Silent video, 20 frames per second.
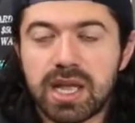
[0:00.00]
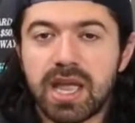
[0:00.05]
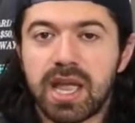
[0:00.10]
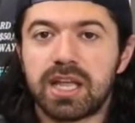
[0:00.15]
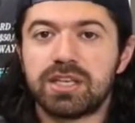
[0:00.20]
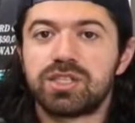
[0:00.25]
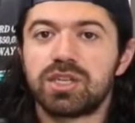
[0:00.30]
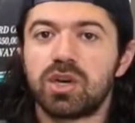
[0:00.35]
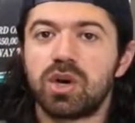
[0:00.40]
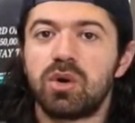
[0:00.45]

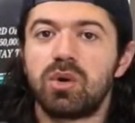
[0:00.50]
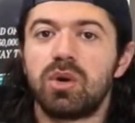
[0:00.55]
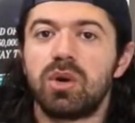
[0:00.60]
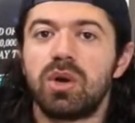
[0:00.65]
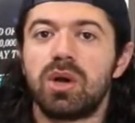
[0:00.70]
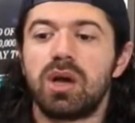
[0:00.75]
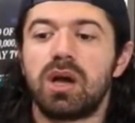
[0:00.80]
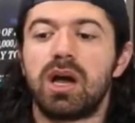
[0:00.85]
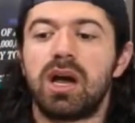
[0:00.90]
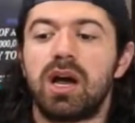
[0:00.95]
And so,
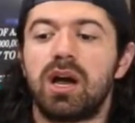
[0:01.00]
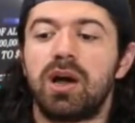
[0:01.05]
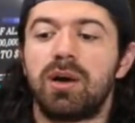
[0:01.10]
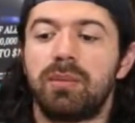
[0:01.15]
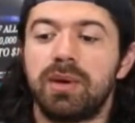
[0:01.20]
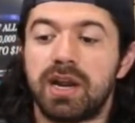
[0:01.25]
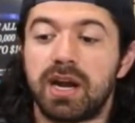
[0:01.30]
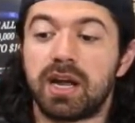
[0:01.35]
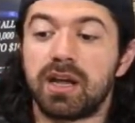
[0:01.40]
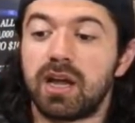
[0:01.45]
um,
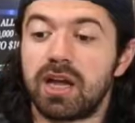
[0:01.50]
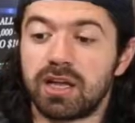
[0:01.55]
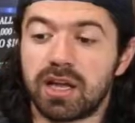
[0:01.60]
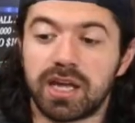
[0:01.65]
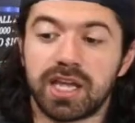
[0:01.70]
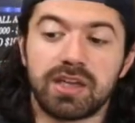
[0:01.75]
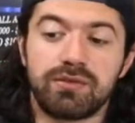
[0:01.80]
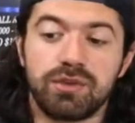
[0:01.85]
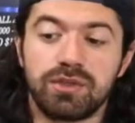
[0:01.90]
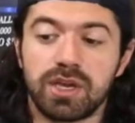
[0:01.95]
and I, I
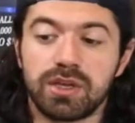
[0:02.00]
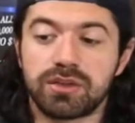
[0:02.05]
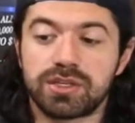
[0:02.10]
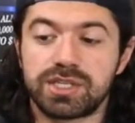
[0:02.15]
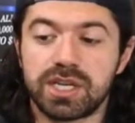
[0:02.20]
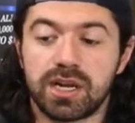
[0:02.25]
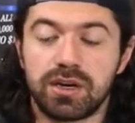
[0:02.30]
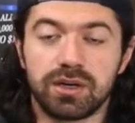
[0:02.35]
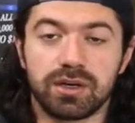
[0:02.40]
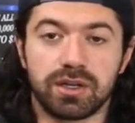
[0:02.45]
give you the other
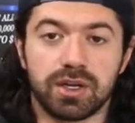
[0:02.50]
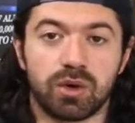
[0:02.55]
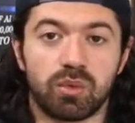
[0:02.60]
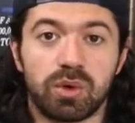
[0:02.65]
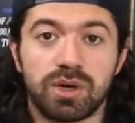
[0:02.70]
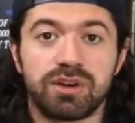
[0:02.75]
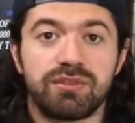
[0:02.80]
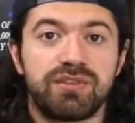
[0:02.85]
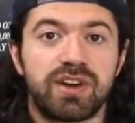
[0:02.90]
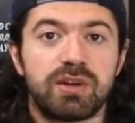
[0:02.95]
stat earlier.
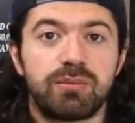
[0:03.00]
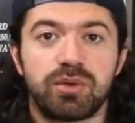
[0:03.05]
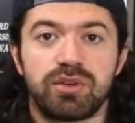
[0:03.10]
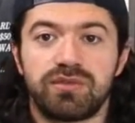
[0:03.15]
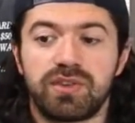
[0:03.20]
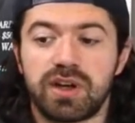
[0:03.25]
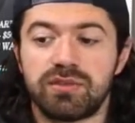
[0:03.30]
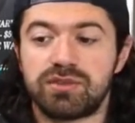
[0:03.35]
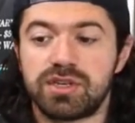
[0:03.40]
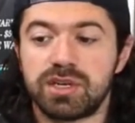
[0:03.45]
One in 5.5
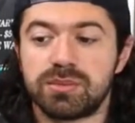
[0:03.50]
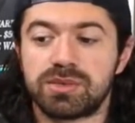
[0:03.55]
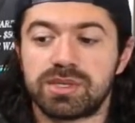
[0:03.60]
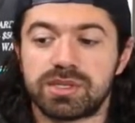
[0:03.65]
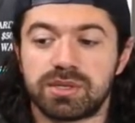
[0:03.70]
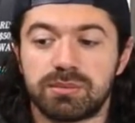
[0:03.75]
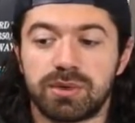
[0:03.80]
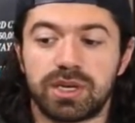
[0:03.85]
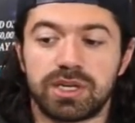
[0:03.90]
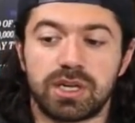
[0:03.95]
gyms
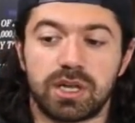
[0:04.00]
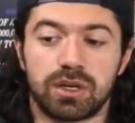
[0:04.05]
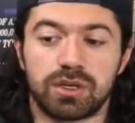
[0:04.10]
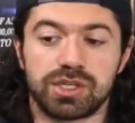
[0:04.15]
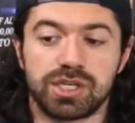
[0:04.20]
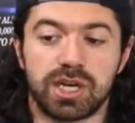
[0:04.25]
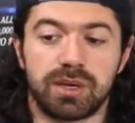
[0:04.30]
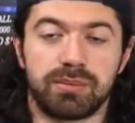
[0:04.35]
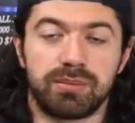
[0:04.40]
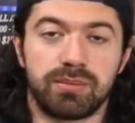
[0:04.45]
is a million dollar
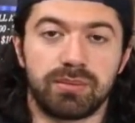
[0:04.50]
gym,